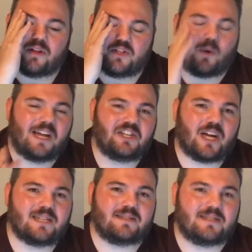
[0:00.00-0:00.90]
Dwayne
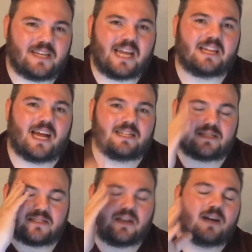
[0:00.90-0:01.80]
Johnson saying that
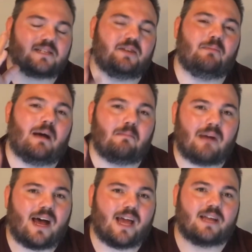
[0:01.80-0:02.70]
stuck to my
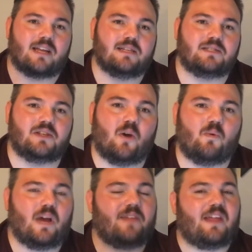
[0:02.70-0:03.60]
mind, and so
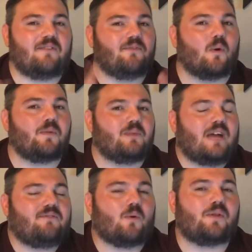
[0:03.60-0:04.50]
when that
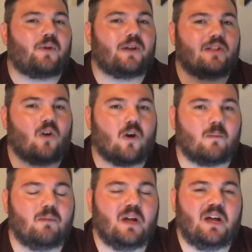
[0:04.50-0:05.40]
4:30
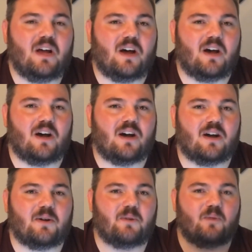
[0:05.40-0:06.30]
alarm
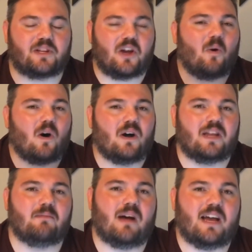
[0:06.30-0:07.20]
would go on
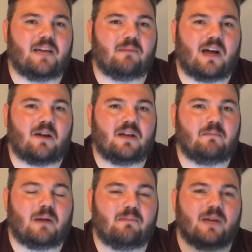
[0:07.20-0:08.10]
in
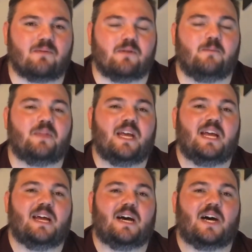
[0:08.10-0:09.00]
my bedroom,
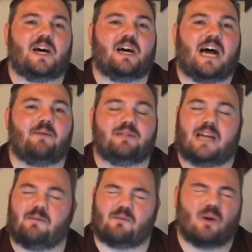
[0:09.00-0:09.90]
I
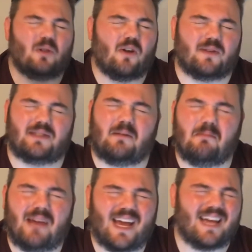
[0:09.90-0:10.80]
would roll over and say,
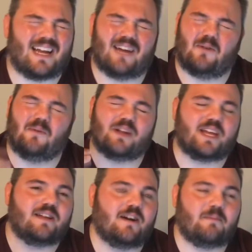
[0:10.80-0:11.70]
man, I don't want to
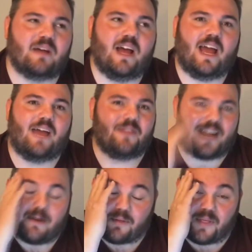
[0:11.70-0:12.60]
get up. And then
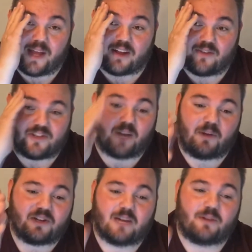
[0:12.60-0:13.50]
I would think of
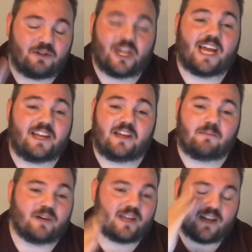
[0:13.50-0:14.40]
WWJD,
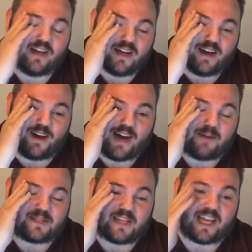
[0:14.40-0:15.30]
but I
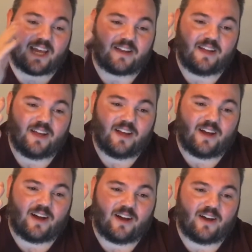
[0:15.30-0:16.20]
was thinking,
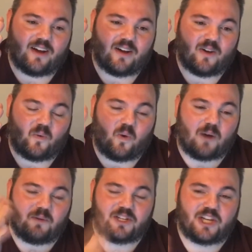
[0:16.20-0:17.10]

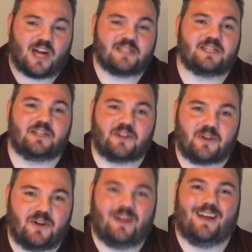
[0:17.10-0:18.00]
what would Johnson
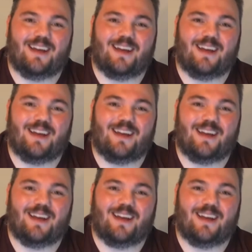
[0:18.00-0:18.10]
do?